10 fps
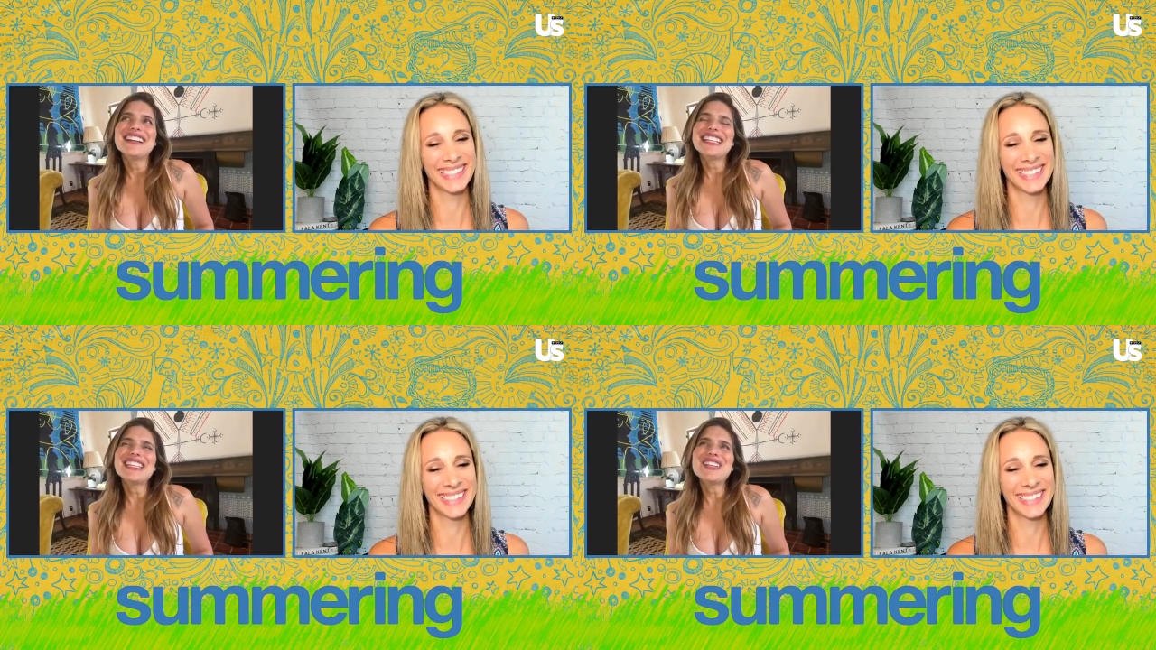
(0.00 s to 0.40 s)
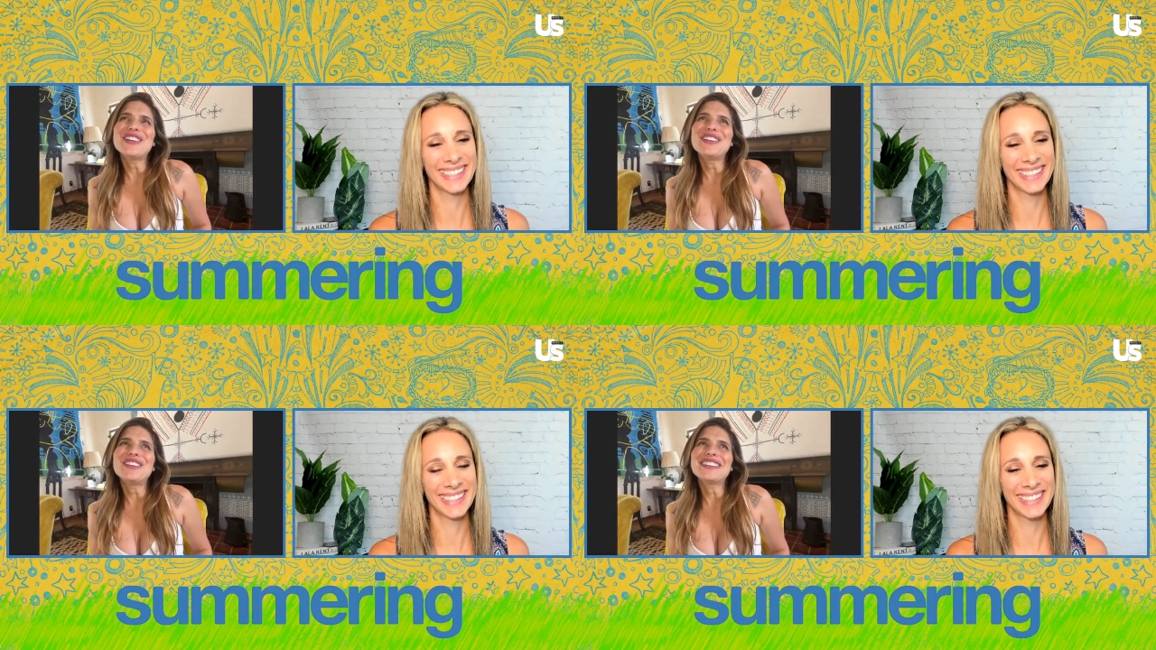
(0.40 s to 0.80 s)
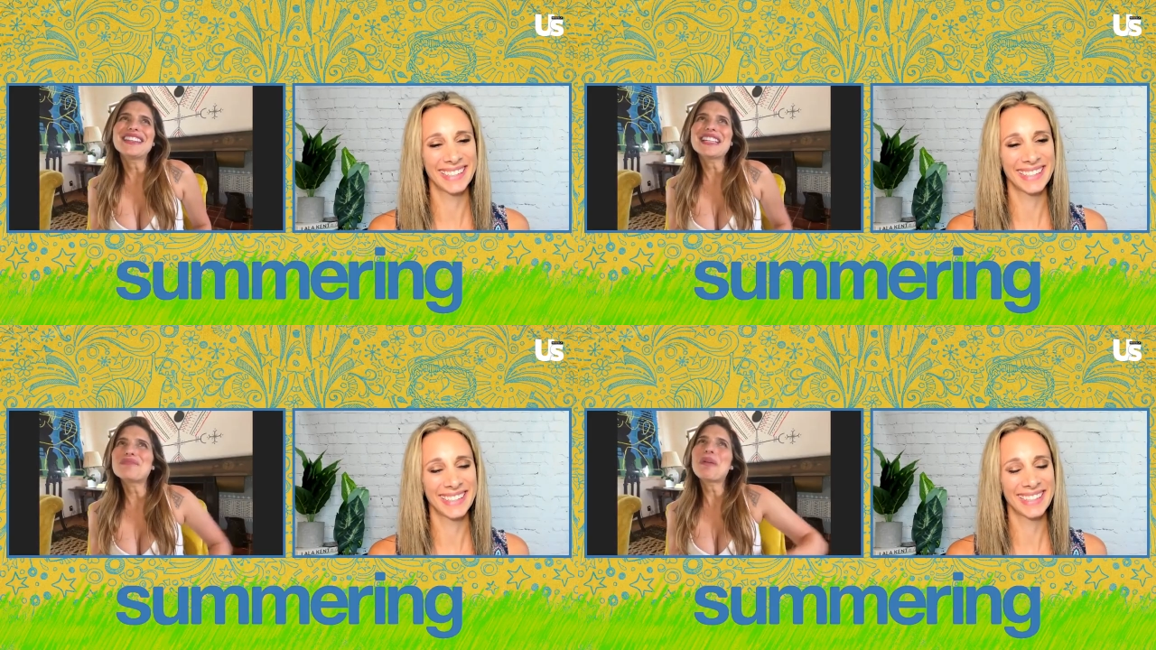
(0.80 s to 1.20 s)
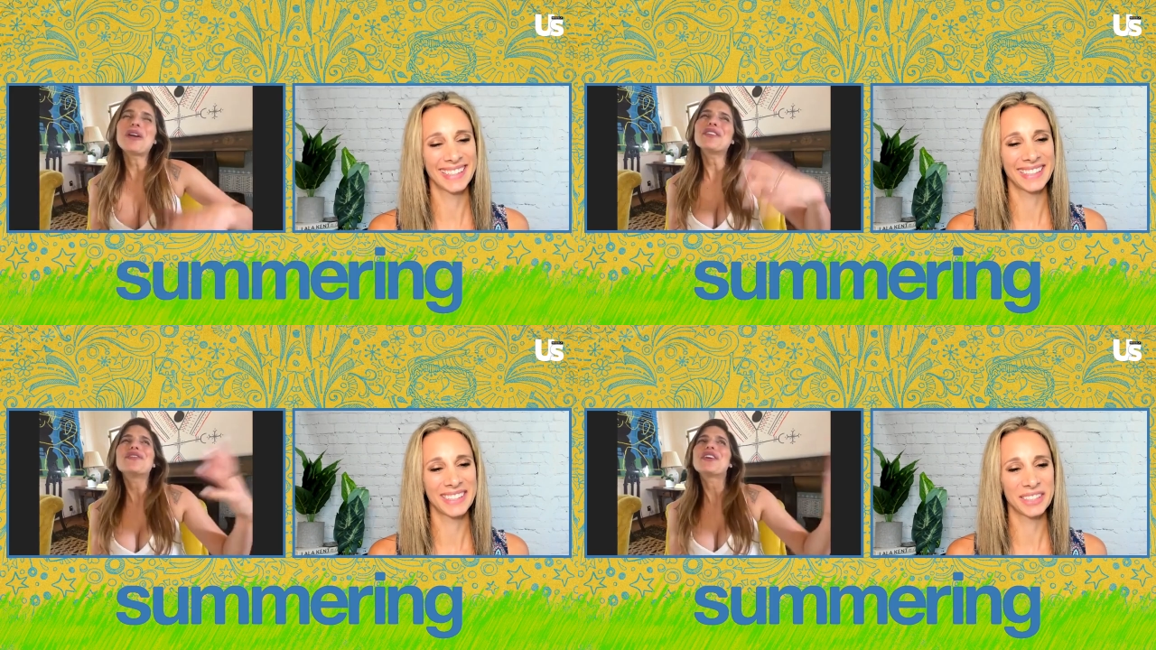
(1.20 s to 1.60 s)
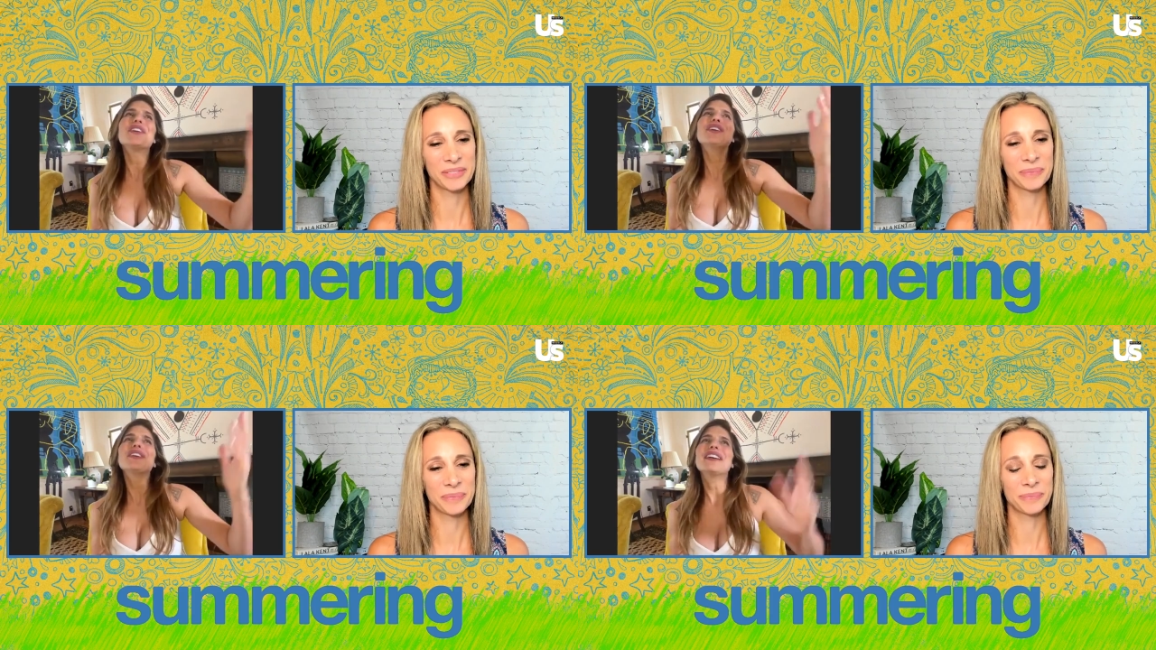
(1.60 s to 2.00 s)
Speaker 1: You know, that's part of
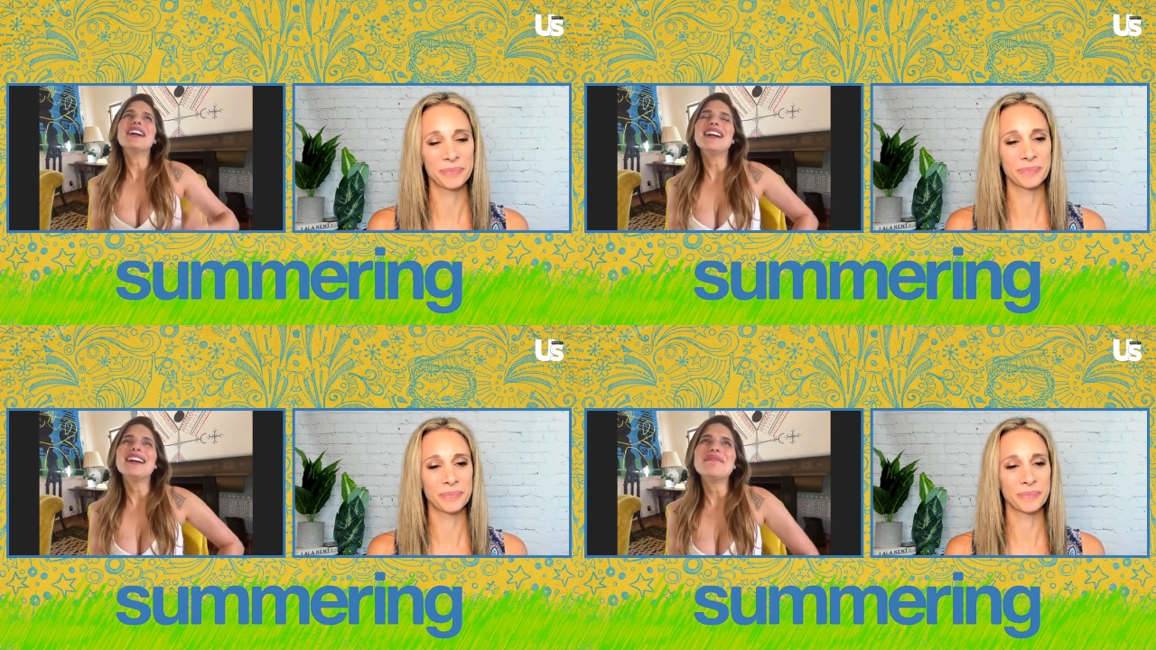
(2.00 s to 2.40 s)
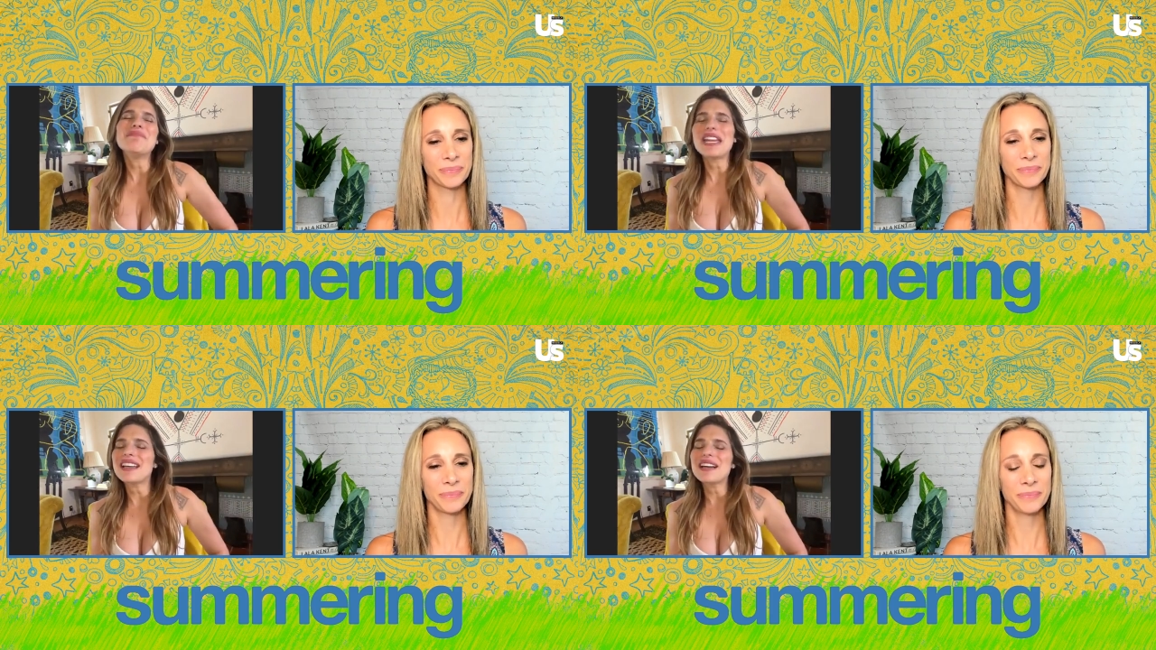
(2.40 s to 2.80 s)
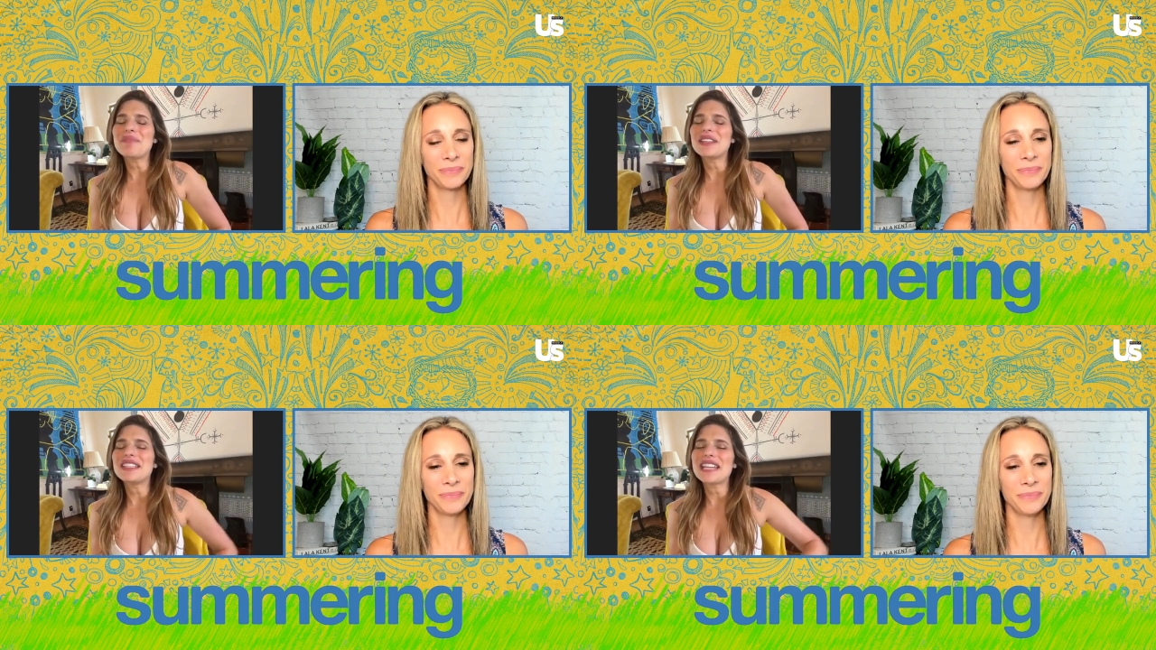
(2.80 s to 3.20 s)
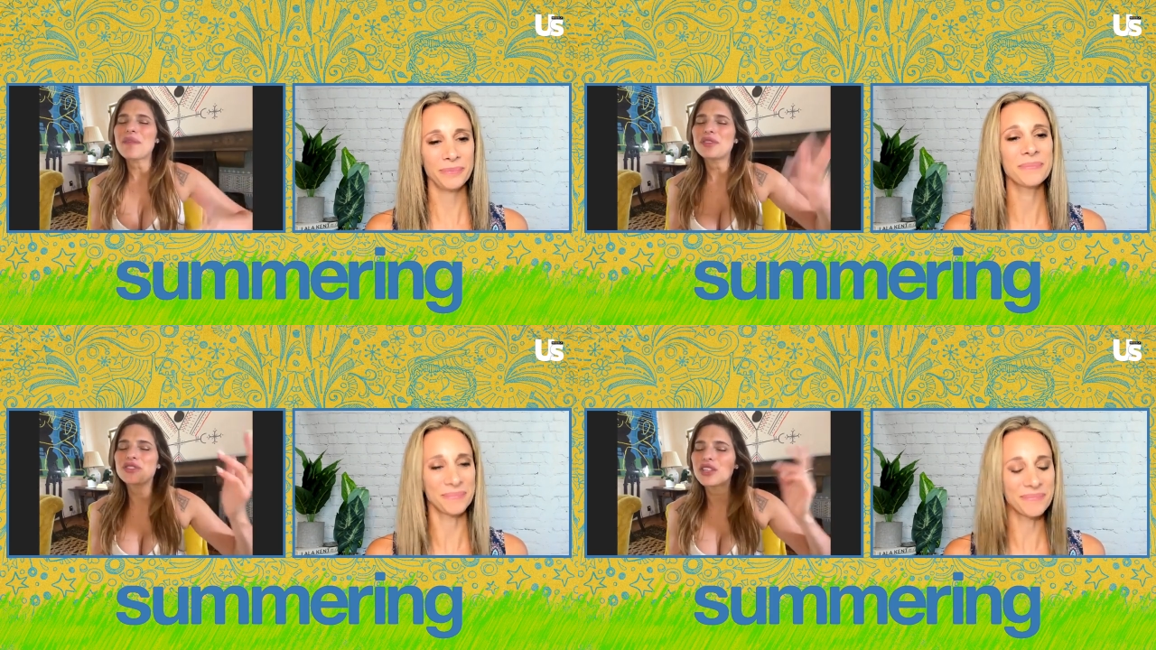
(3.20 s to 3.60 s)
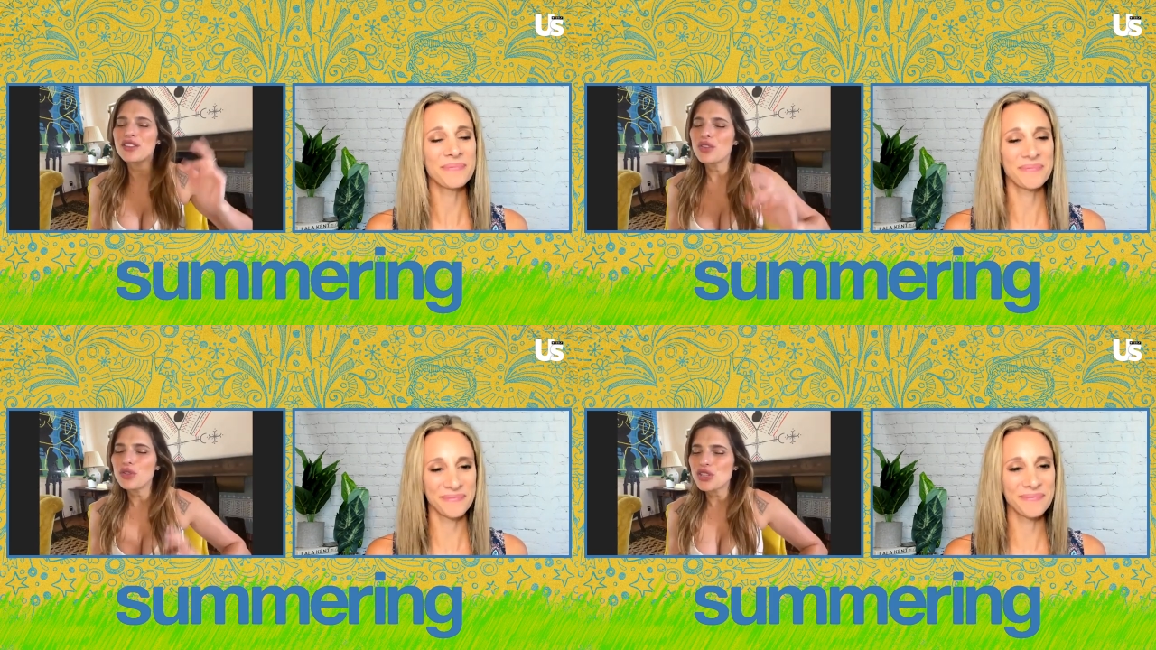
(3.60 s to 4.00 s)
her makeup and the tapestry of
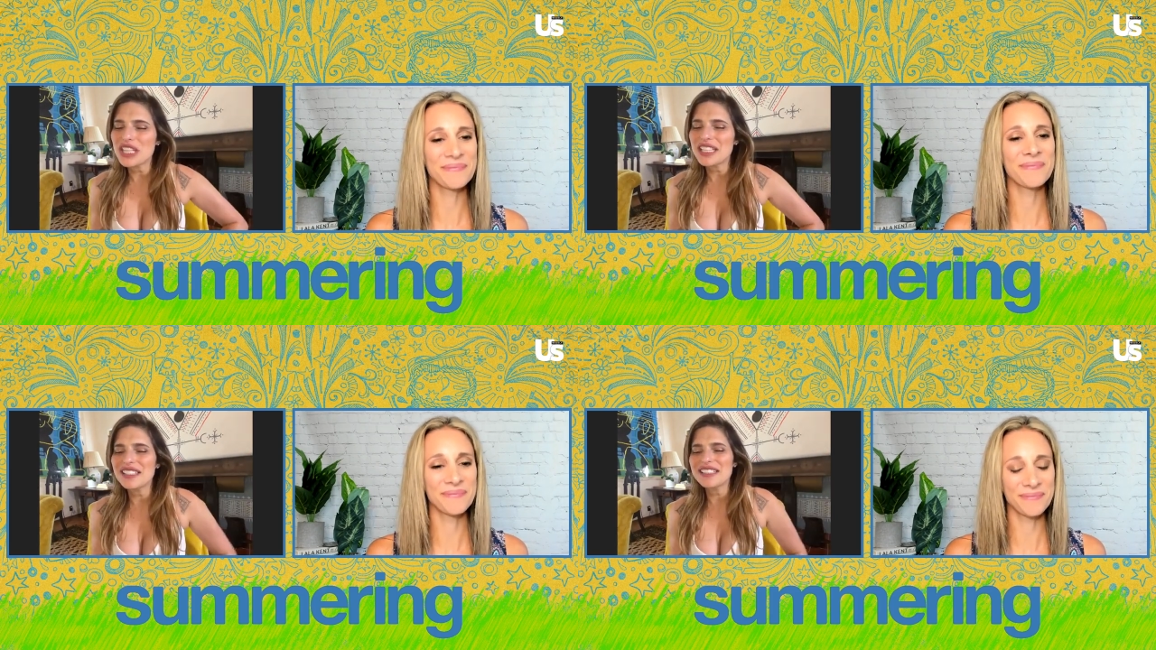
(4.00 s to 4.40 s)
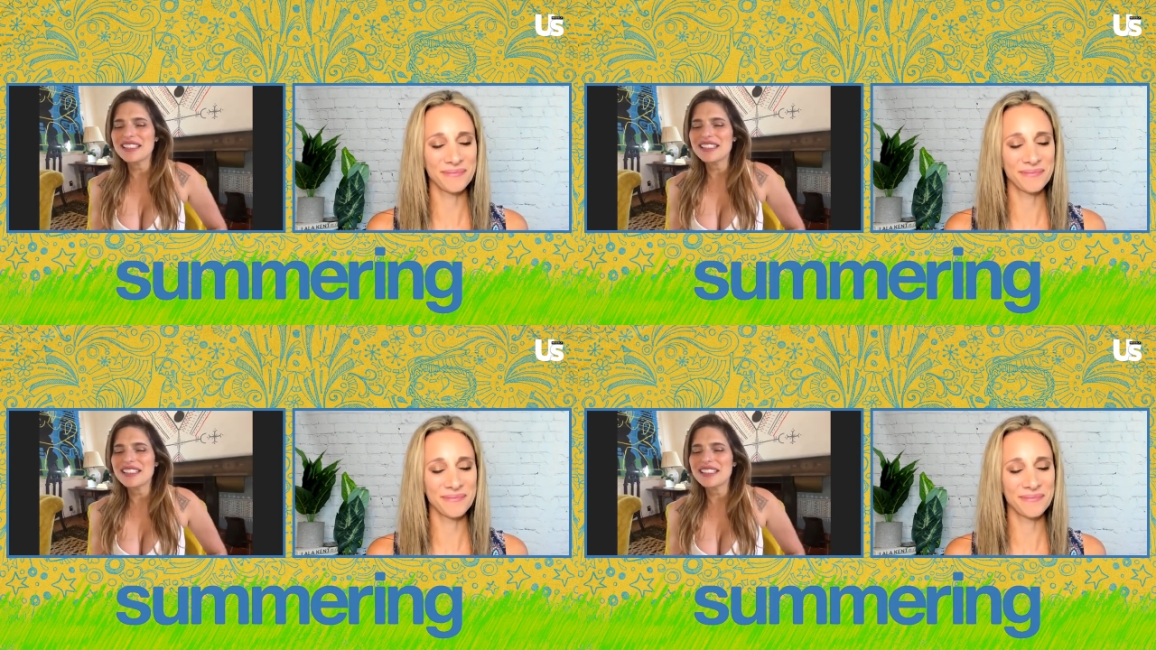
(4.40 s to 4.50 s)
who she is,